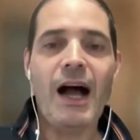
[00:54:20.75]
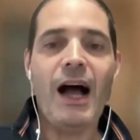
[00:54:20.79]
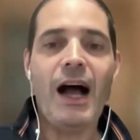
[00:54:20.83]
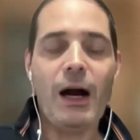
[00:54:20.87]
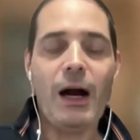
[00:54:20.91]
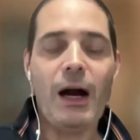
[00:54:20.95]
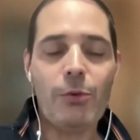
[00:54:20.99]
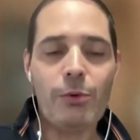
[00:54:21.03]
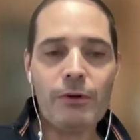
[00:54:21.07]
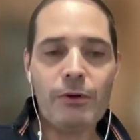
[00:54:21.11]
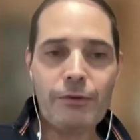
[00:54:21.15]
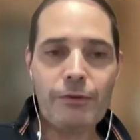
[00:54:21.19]

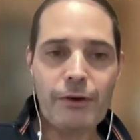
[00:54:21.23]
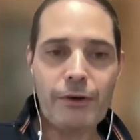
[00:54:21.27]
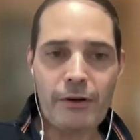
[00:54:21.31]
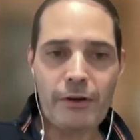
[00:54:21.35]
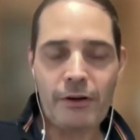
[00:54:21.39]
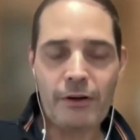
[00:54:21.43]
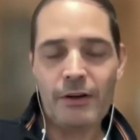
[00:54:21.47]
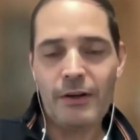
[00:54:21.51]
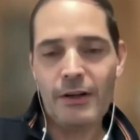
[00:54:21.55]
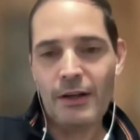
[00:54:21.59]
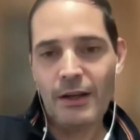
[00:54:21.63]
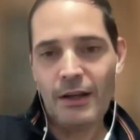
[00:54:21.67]

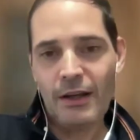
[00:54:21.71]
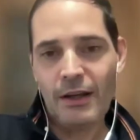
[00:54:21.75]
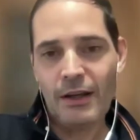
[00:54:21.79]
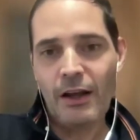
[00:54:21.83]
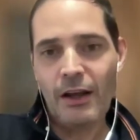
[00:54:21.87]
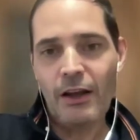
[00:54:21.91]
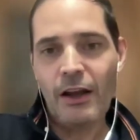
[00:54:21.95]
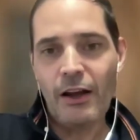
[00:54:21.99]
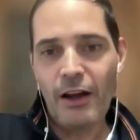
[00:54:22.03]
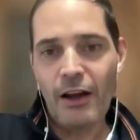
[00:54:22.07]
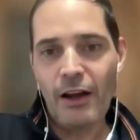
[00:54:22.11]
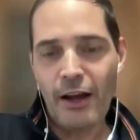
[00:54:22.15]
However,
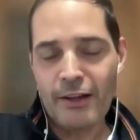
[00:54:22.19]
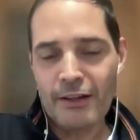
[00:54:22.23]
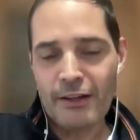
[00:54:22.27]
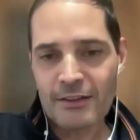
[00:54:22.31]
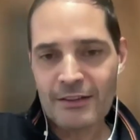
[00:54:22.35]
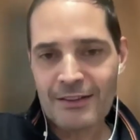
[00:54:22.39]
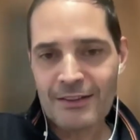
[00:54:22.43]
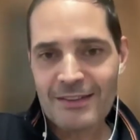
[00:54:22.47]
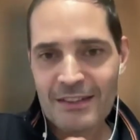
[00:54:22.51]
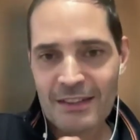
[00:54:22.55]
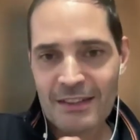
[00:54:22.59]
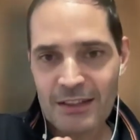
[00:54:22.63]

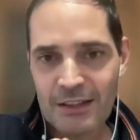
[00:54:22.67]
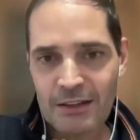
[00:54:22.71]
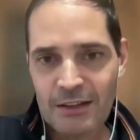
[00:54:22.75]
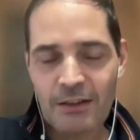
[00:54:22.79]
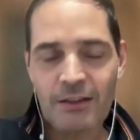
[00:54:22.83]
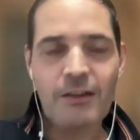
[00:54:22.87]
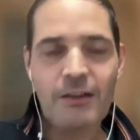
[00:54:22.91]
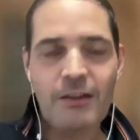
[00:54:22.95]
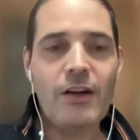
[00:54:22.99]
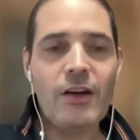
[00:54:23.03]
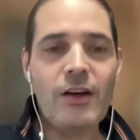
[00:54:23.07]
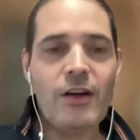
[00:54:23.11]

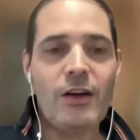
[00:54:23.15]
enhancing